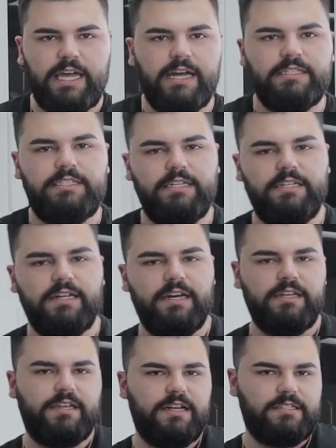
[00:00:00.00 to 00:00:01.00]
cantina
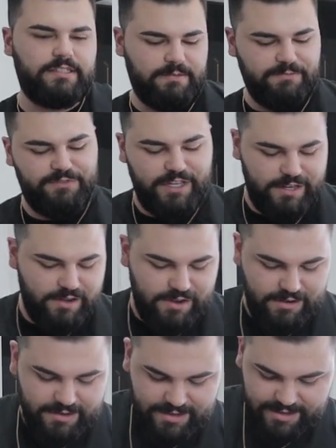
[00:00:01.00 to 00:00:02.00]
and get some
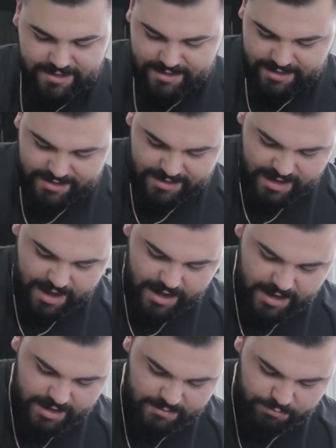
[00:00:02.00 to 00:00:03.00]
vino
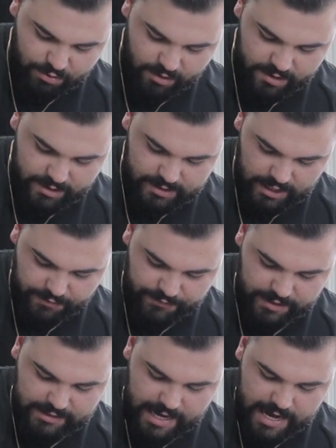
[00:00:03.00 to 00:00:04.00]
and pour yourself
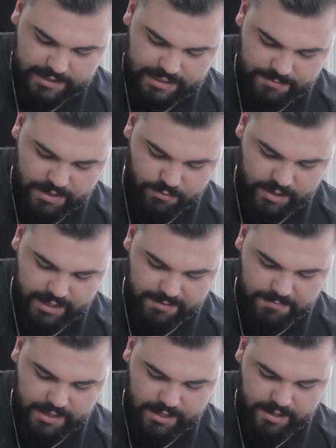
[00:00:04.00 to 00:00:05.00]
a glass. I mean, we're gonna
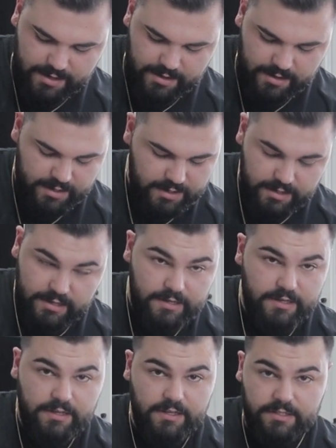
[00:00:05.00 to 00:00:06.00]
be here.
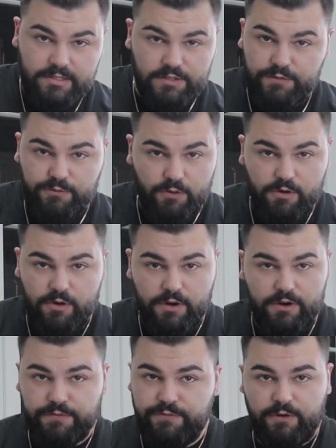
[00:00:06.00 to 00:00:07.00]
This is
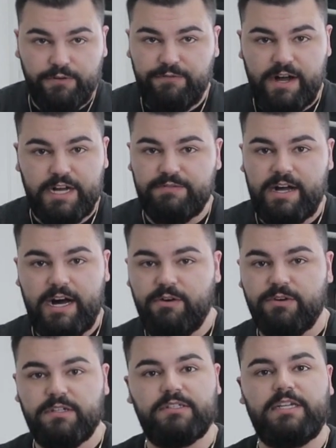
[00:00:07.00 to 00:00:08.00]
four or five
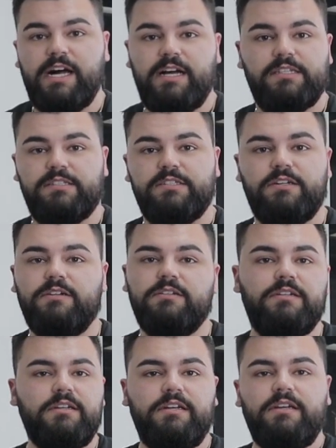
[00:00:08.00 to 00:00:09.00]
hours, guys,
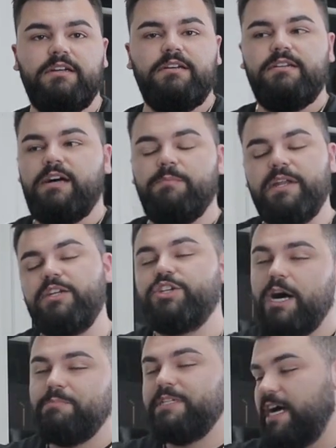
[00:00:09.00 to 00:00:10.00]
so I'm gonna
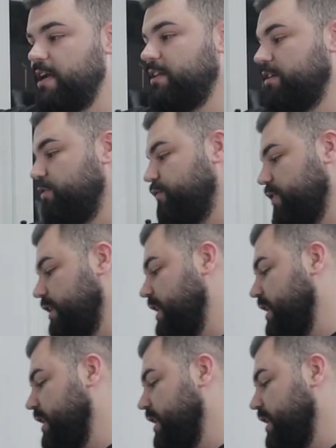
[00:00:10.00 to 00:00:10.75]
chop it down a little for you